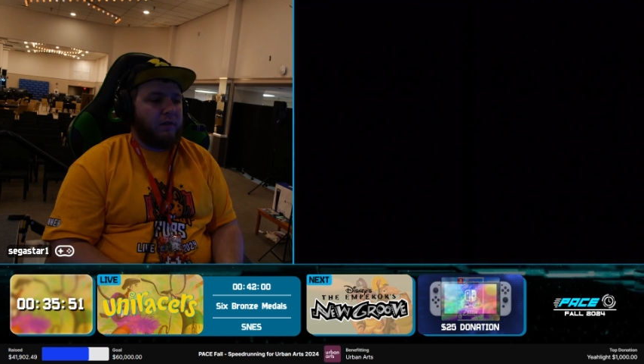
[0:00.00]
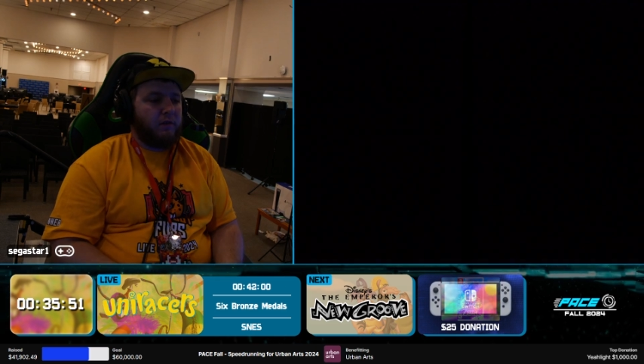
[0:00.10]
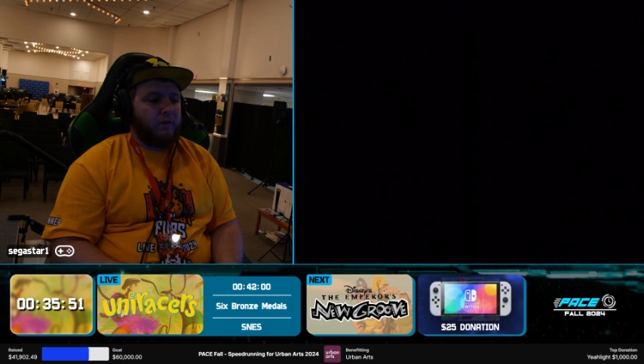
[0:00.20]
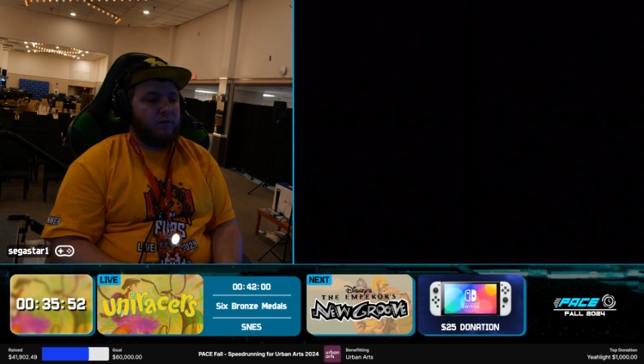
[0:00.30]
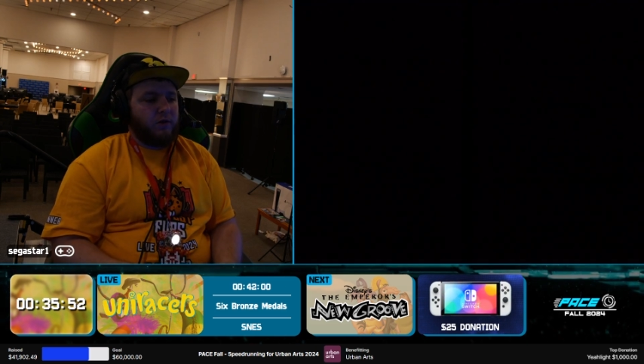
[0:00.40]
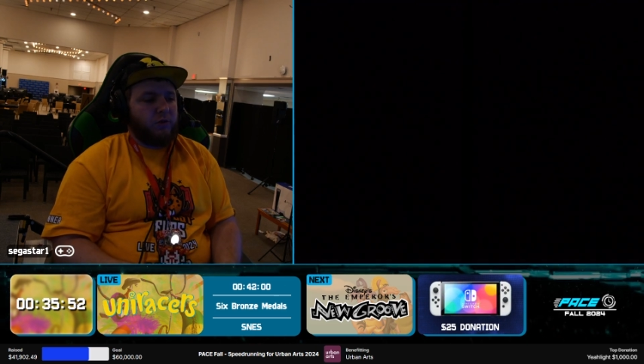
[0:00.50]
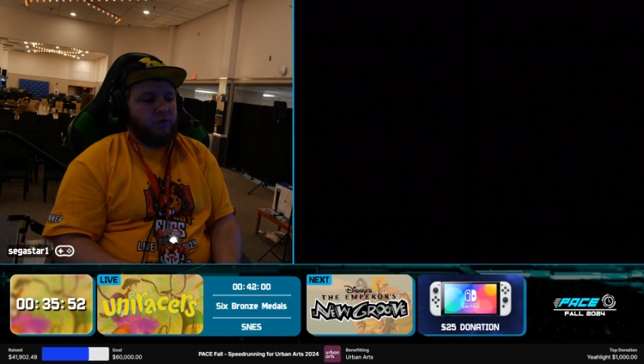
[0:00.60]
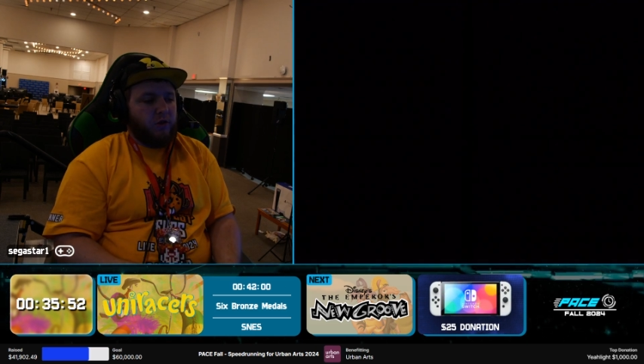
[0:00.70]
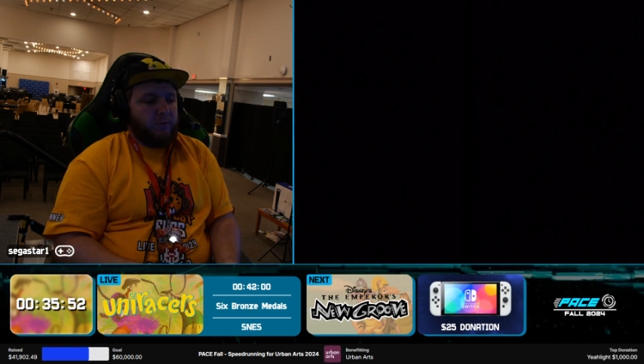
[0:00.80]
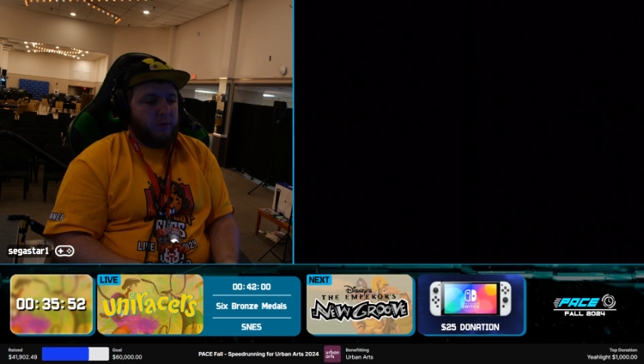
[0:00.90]
It's called
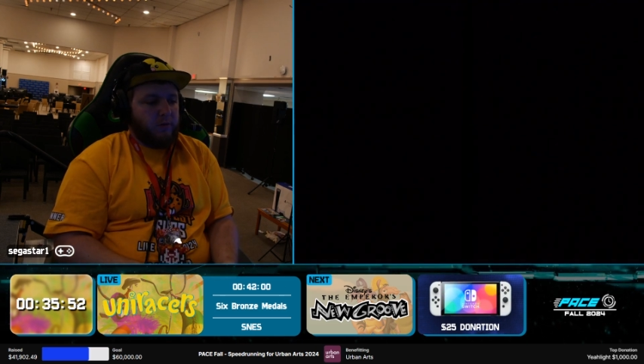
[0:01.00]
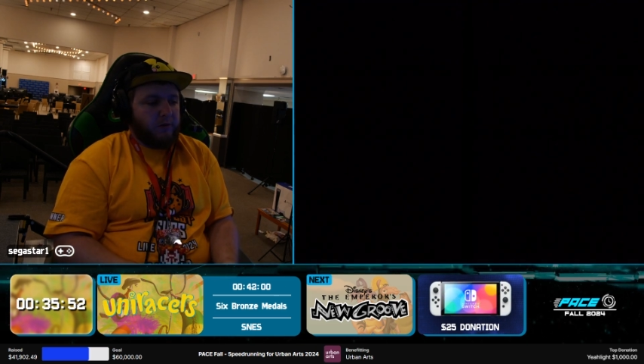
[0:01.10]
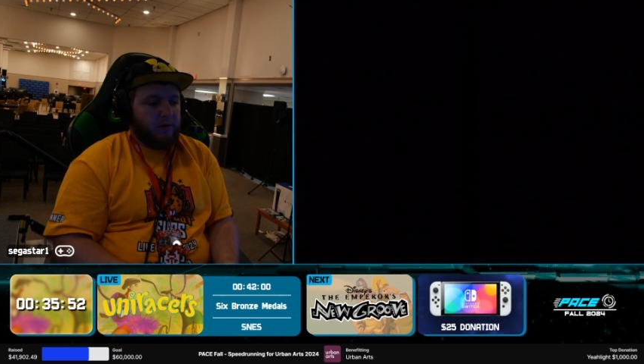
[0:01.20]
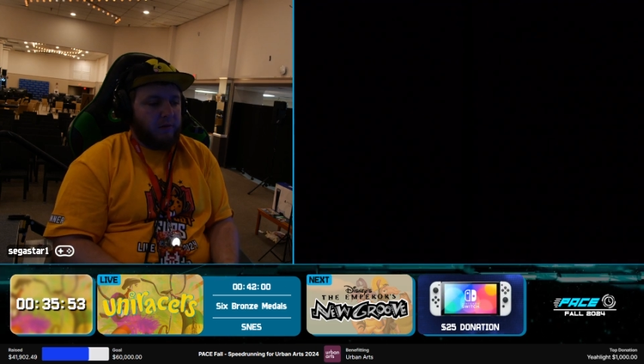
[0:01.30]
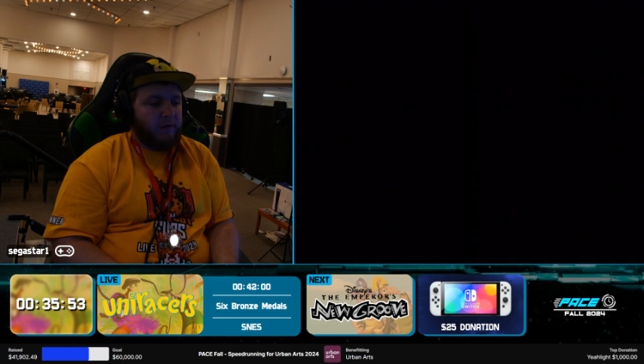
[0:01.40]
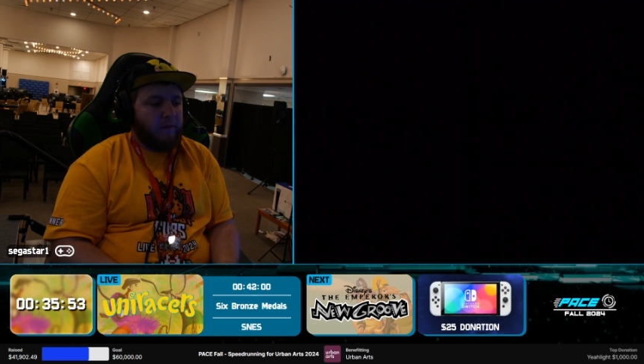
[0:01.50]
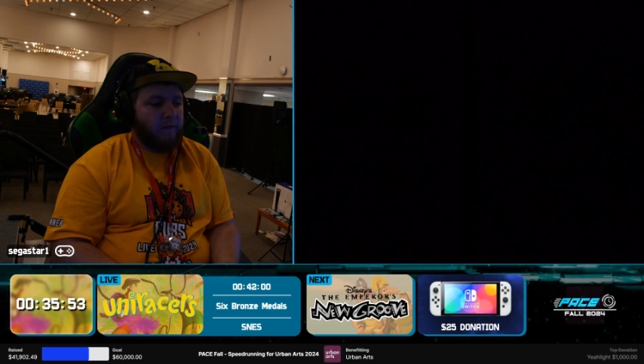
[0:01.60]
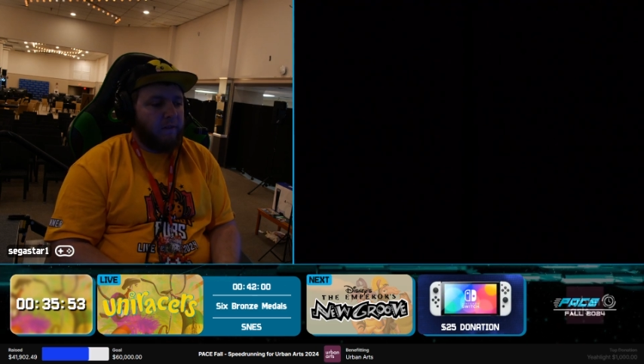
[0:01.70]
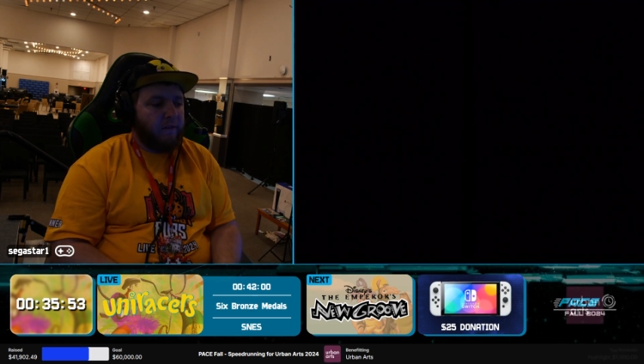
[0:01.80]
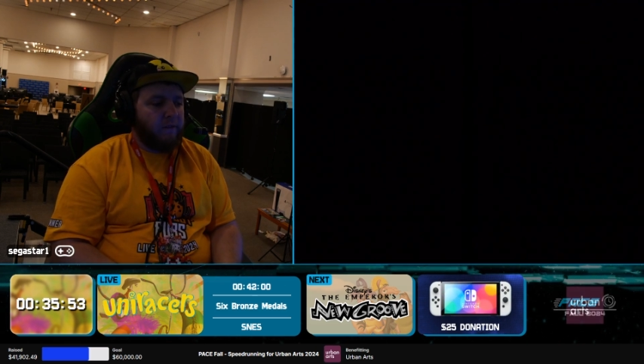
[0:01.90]
Jump Over.
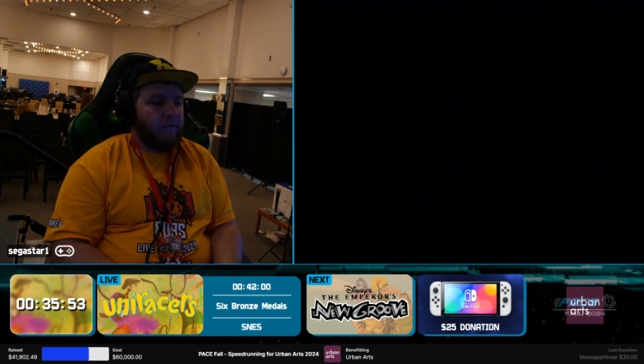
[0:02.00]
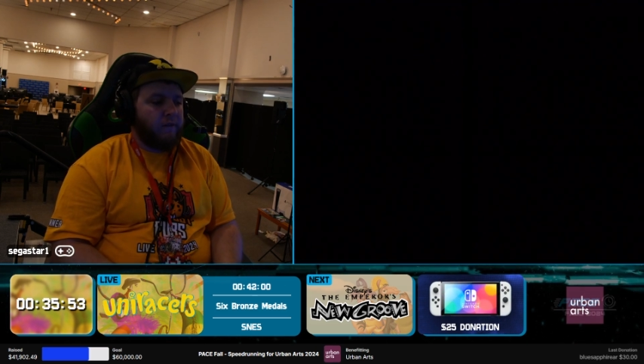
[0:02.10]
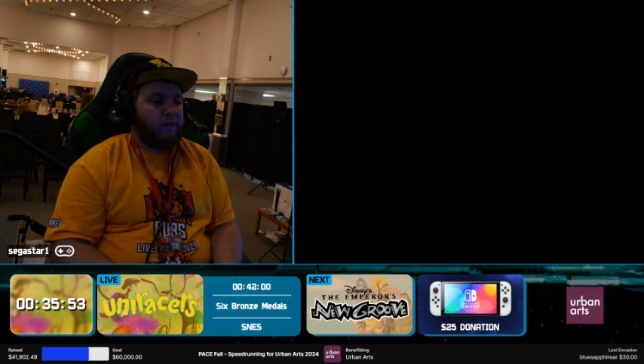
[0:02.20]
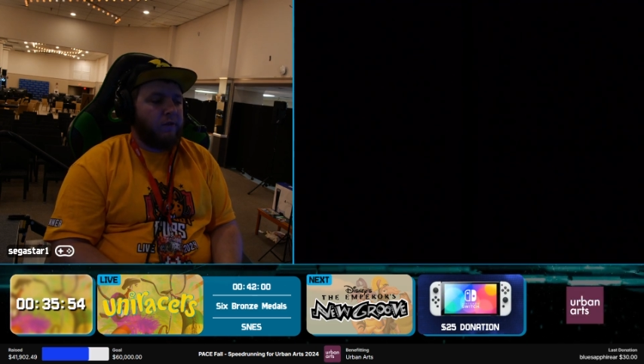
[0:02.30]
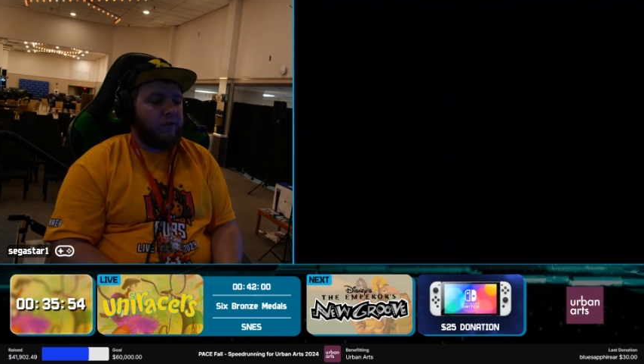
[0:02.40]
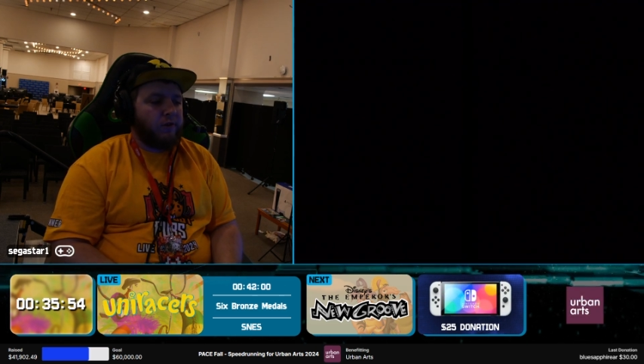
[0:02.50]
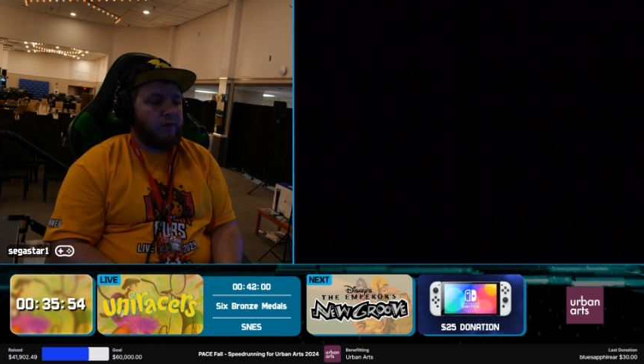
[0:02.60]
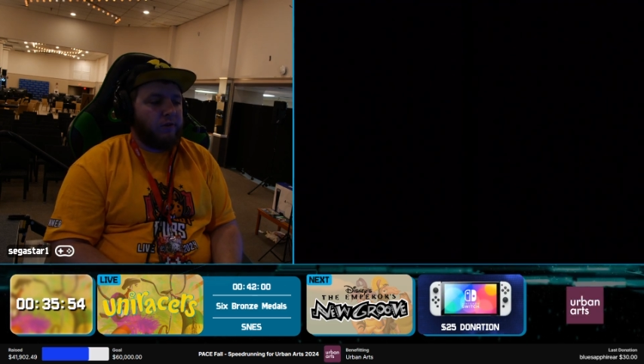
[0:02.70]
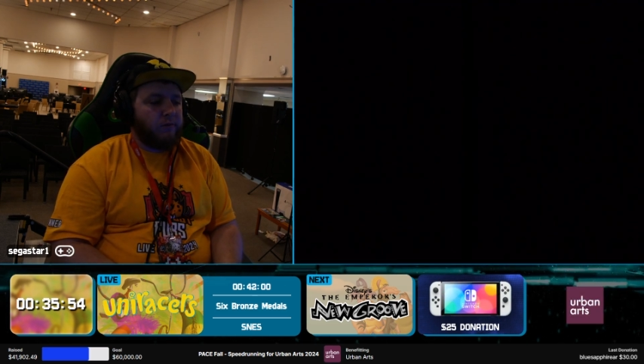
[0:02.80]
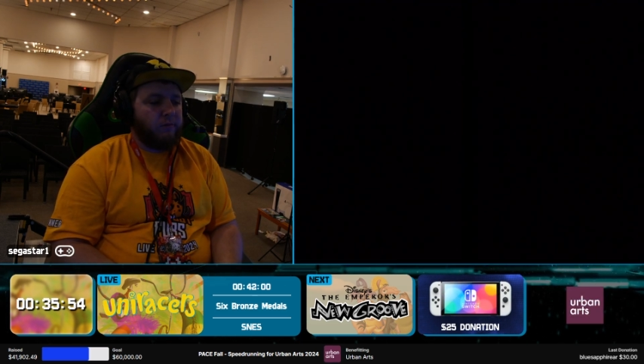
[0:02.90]

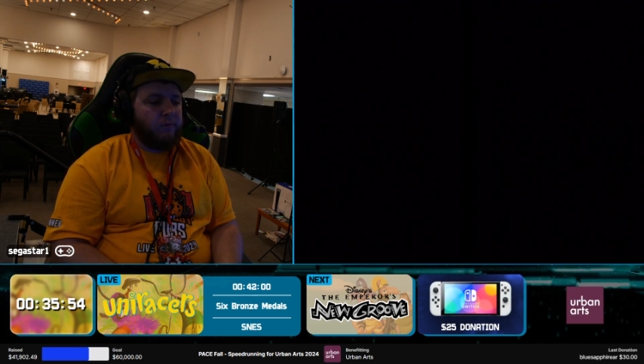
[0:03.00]
So